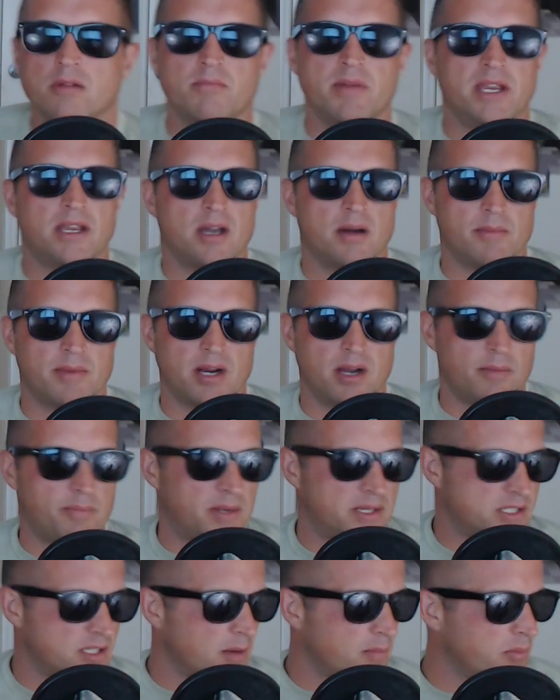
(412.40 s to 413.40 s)
coming up at
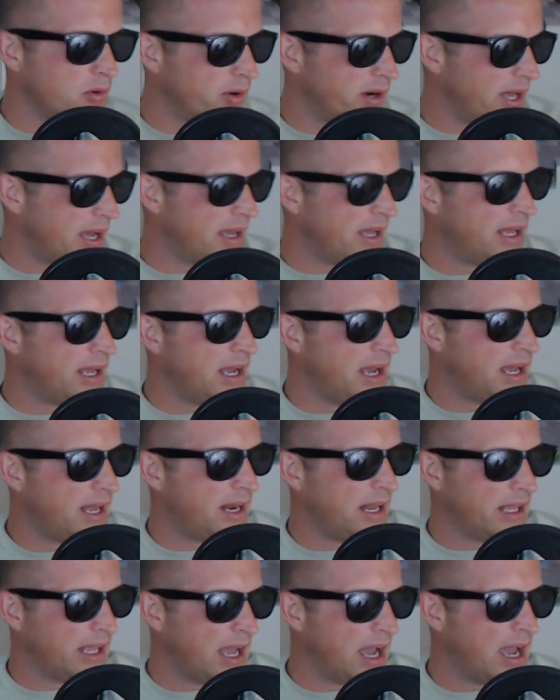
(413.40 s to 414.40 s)
some point. I had
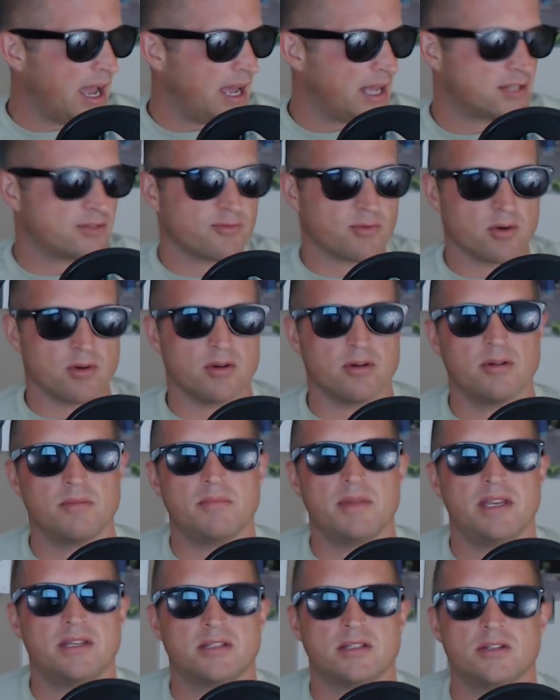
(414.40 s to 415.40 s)
a guy ask for
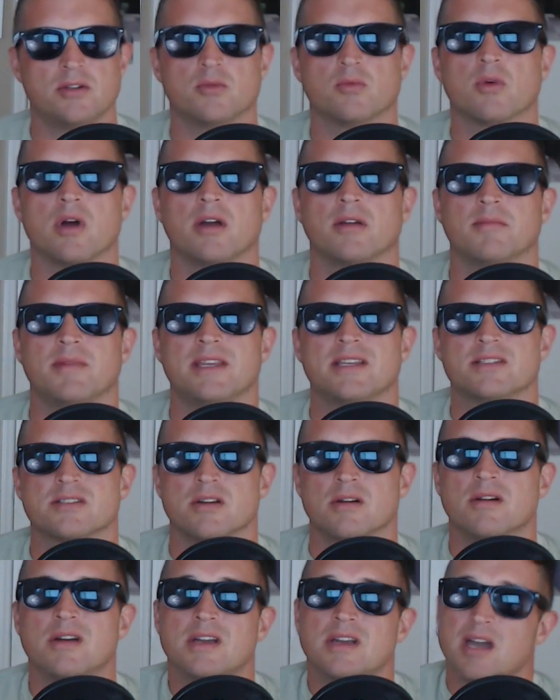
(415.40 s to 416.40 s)
me to do rugby. So
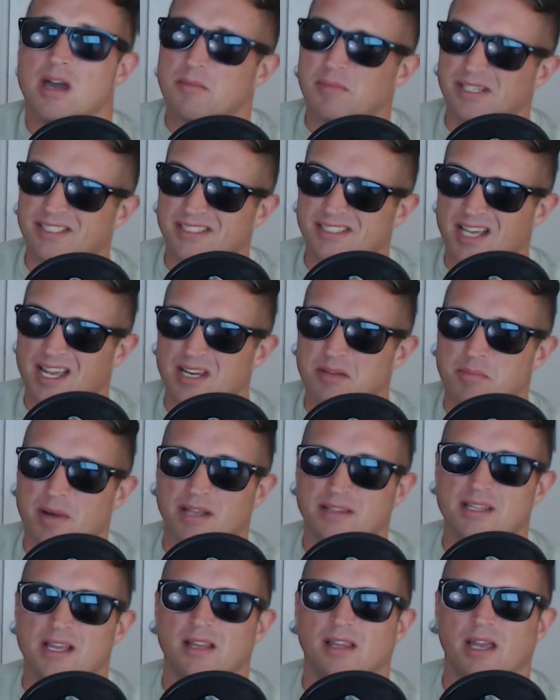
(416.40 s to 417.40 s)
I'm excited about
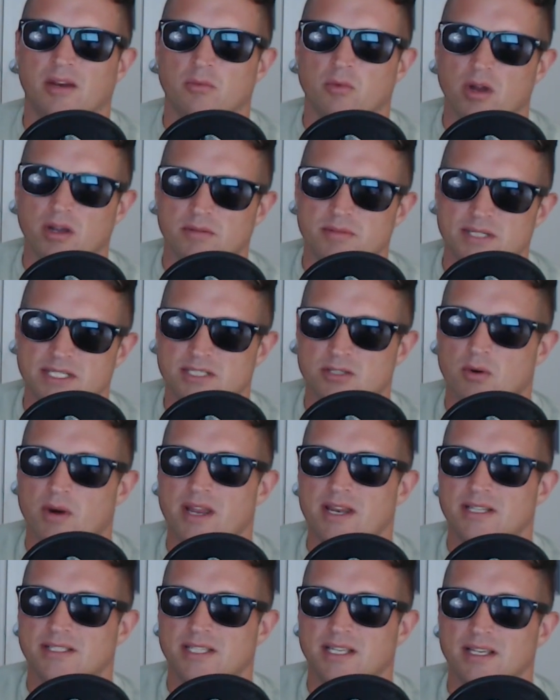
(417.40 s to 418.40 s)
that, like rugby's
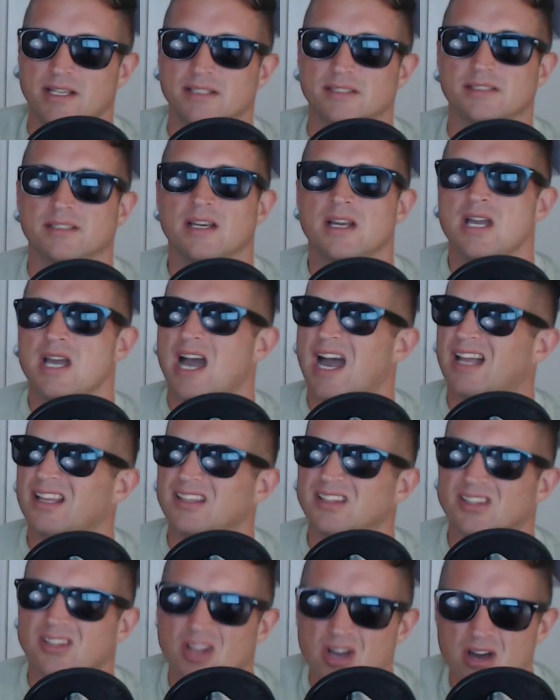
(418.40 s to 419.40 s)
greatest hits. I
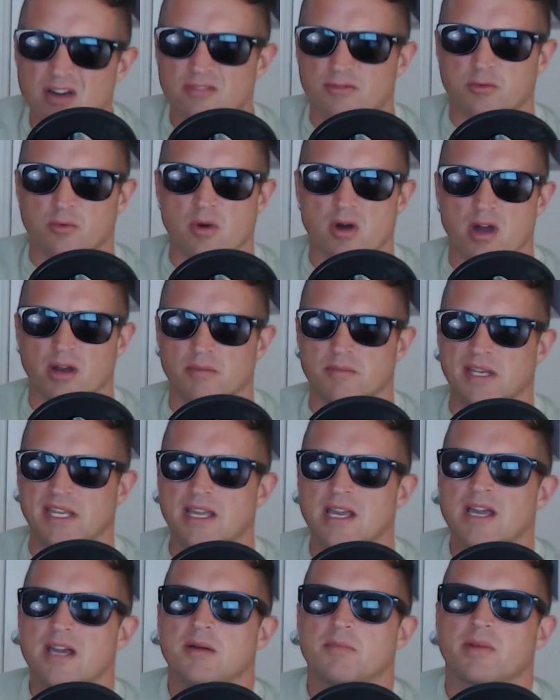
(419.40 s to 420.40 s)
love rugby,
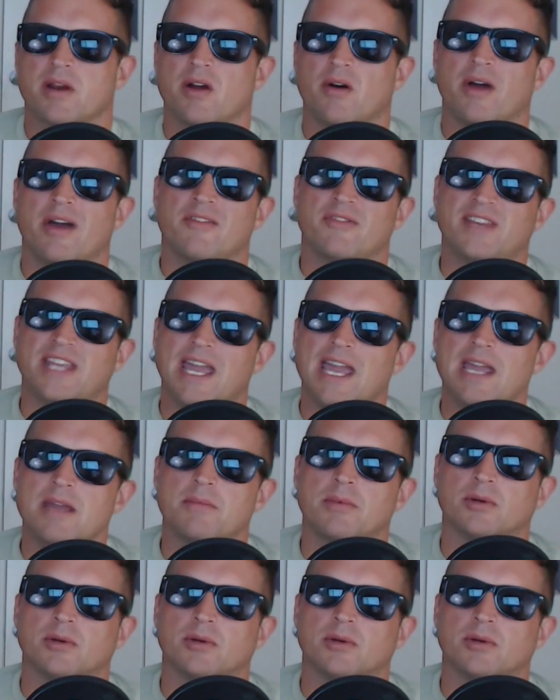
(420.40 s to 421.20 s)
but I don't have cable,